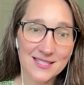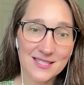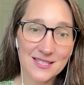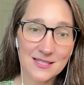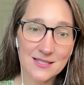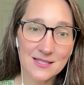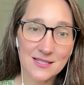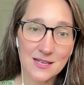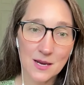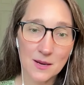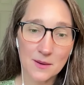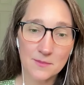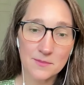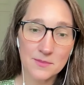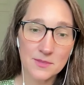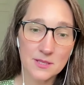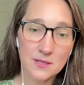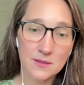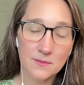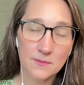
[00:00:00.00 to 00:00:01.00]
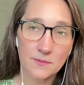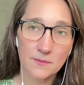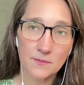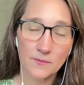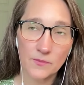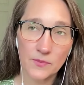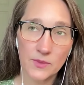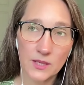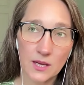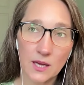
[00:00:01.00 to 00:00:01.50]
systems
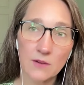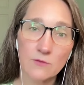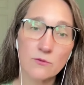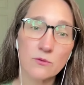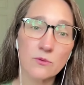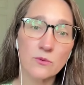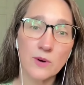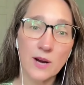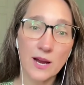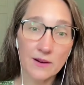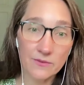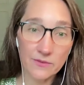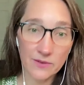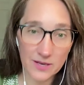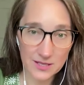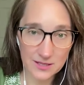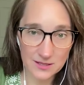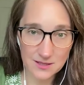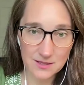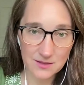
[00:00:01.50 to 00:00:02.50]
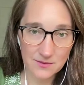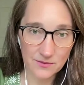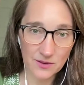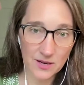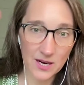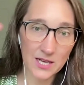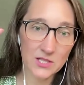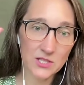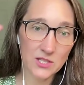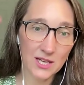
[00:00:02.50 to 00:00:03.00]
kind of reverence
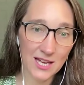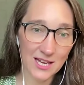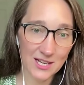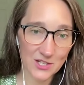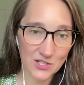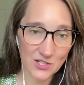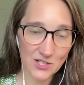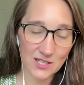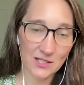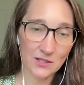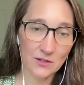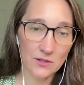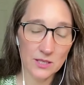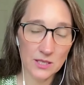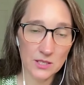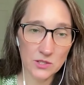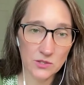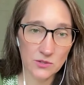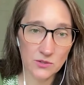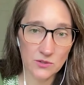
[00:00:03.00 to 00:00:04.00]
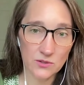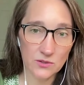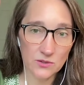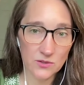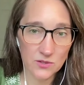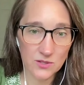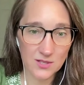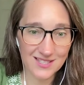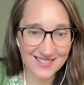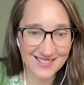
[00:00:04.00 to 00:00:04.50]
for education and
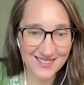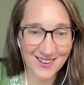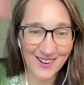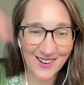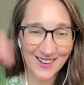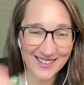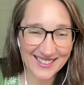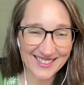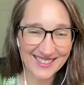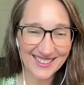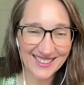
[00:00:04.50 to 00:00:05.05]
credentials has gone